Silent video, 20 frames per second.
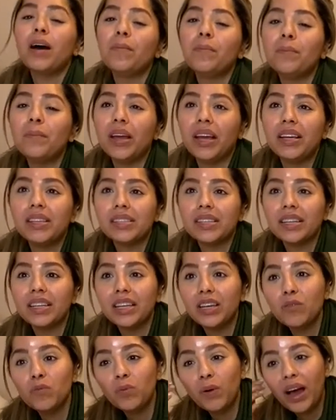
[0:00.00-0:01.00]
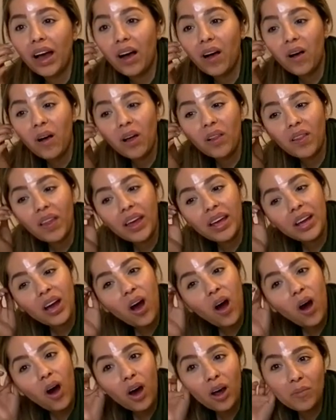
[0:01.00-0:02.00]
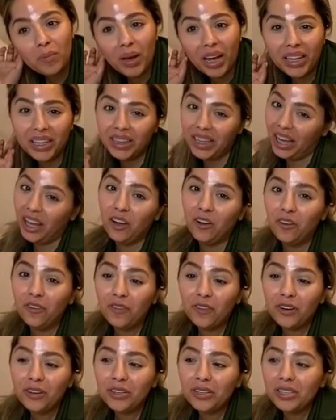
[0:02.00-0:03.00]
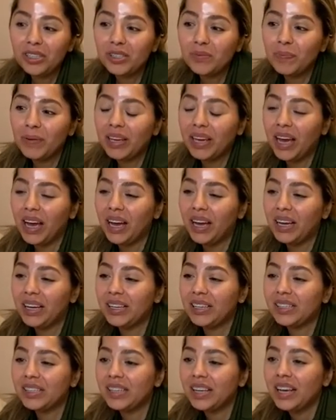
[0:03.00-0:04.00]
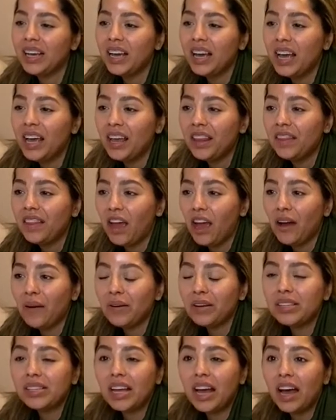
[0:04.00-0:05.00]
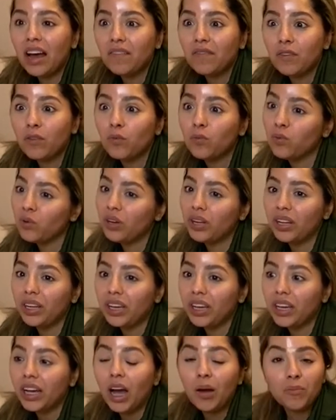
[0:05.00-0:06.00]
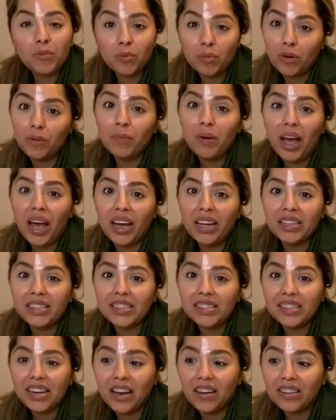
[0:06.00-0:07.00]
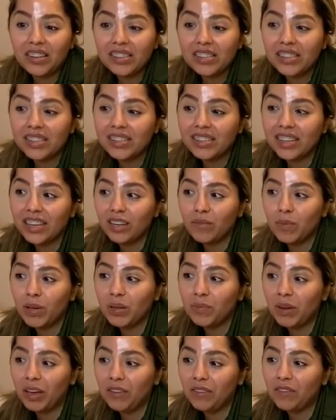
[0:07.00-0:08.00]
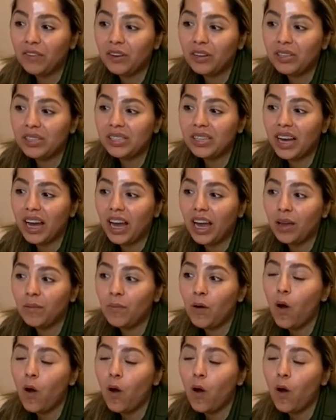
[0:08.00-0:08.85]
amazingly well like on my layovers because they always have really comfortable beds. Now, this is going to be my first time